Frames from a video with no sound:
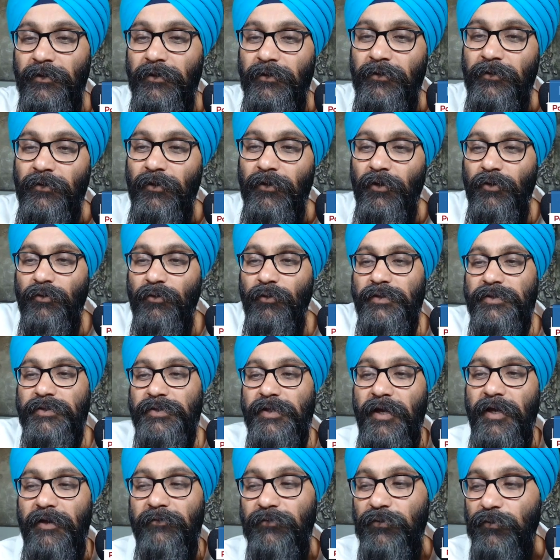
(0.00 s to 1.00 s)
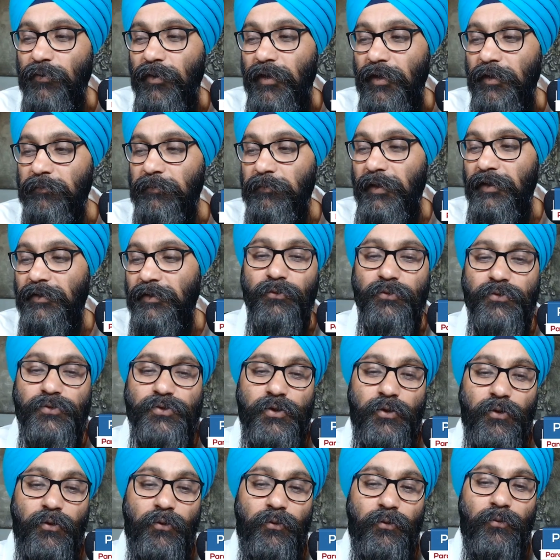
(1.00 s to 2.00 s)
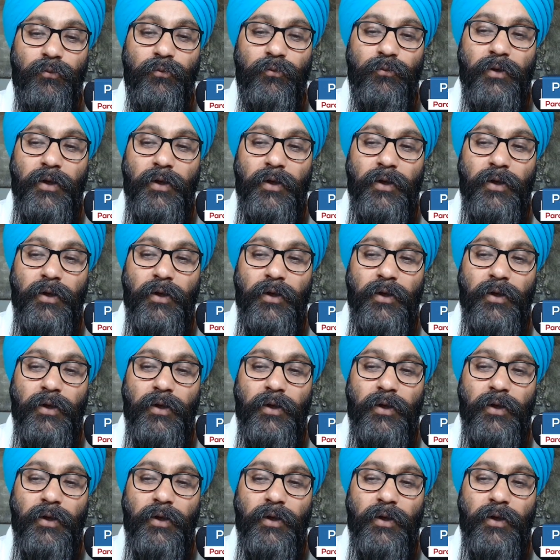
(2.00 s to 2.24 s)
No, great to have you on, man. So